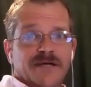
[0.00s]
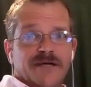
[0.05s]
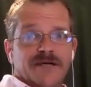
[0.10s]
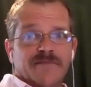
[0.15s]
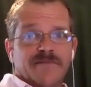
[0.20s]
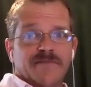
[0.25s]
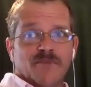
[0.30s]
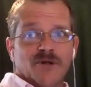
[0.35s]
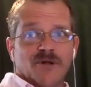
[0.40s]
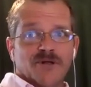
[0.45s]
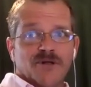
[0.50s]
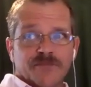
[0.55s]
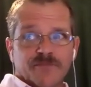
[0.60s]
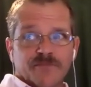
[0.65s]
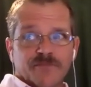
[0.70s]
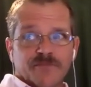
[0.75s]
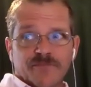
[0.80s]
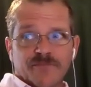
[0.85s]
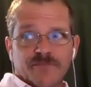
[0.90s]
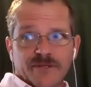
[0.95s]

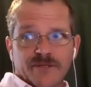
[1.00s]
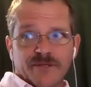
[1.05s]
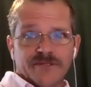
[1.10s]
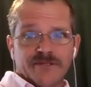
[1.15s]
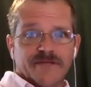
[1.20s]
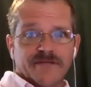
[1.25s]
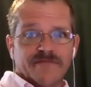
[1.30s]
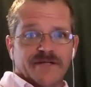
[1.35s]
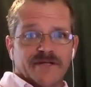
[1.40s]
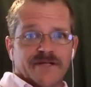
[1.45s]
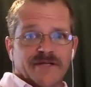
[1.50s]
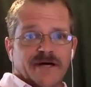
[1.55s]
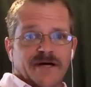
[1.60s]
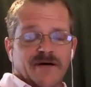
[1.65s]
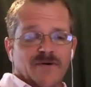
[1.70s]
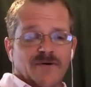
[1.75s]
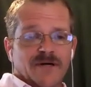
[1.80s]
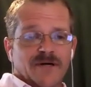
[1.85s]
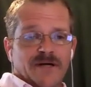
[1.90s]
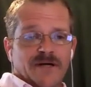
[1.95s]
multiple builds of it
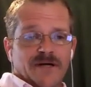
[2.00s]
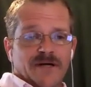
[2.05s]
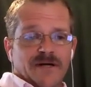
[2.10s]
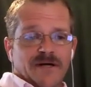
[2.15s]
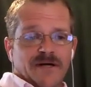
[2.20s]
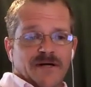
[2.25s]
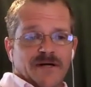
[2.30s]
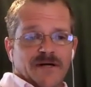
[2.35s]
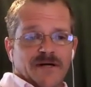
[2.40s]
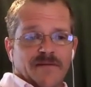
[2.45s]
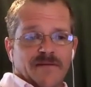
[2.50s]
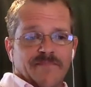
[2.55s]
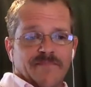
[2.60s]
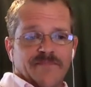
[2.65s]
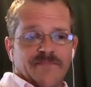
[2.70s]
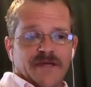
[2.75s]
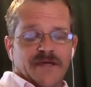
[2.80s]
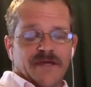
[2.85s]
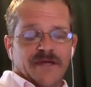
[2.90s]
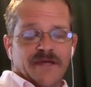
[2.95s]
now.
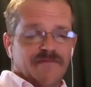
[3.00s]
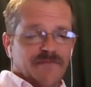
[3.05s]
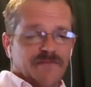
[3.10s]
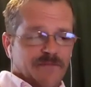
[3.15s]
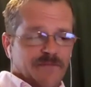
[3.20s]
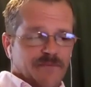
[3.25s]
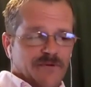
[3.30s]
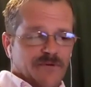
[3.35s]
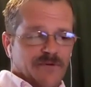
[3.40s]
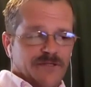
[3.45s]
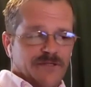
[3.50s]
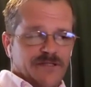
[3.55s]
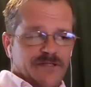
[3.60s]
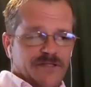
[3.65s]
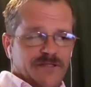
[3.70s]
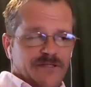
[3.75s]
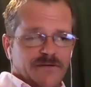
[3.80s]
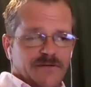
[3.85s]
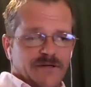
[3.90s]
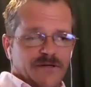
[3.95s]
And Flipboard,
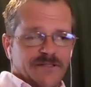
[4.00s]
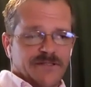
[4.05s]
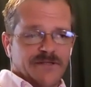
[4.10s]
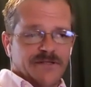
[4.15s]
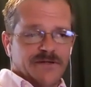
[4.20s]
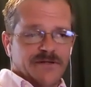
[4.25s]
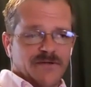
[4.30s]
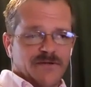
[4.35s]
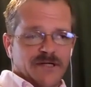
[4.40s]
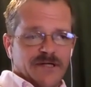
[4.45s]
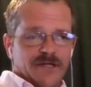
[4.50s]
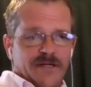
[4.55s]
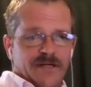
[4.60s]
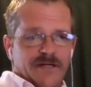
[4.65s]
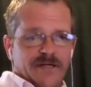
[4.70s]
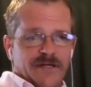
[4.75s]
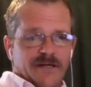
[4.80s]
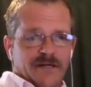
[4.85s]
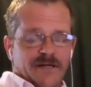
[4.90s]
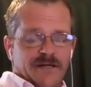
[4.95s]
too, also
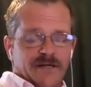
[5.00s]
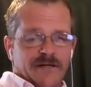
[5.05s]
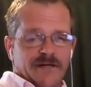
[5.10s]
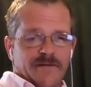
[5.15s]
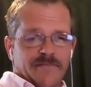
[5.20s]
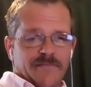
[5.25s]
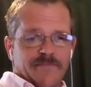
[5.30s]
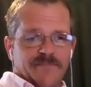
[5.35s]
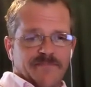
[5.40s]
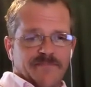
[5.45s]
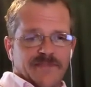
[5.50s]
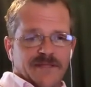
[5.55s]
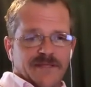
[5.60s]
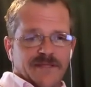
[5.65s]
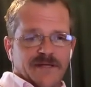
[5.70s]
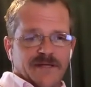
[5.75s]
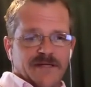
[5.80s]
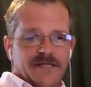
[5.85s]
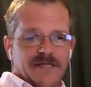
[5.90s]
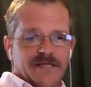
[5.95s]

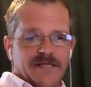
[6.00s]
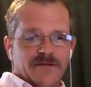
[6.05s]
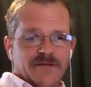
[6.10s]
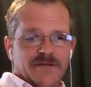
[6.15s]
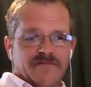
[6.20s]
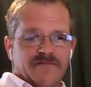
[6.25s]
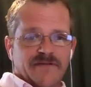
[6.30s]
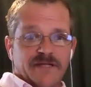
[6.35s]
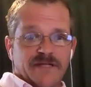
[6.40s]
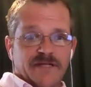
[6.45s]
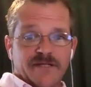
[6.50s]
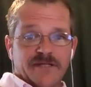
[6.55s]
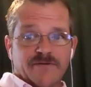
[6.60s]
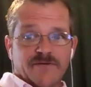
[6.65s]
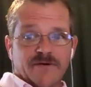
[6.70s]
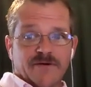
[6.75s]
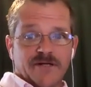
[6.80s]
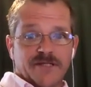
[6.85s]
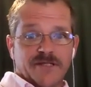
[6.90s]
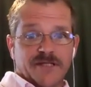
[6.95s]
has held events
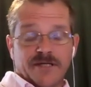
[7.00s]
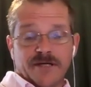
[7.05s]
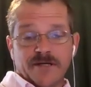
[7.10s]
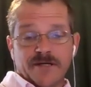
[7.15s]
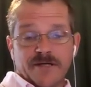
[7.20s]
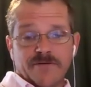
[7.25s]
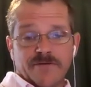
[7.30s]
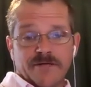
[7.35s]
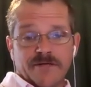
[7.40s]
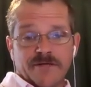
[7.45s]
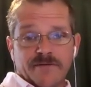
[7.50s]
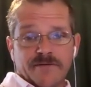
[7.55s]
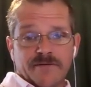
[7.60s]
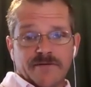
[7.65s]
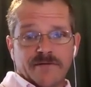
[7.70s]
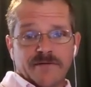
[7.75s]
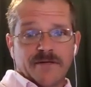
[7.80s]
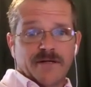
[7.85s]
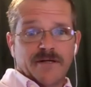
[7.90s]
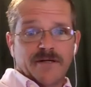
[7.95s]
across the country
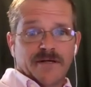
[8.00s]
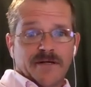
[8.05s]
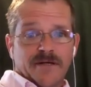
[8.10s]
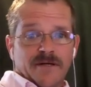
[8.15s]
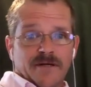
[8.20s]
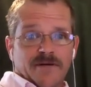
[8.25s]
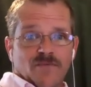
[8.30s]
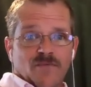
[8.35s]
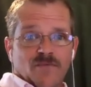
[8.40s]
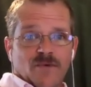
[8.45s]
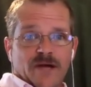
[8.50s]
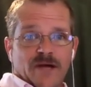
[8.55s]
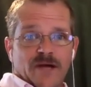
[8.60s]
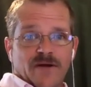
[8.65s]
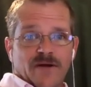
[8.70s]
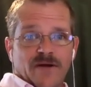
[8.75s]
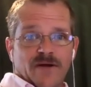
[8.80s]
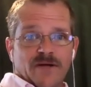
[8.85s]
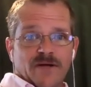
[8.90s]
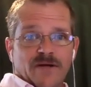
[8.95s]
where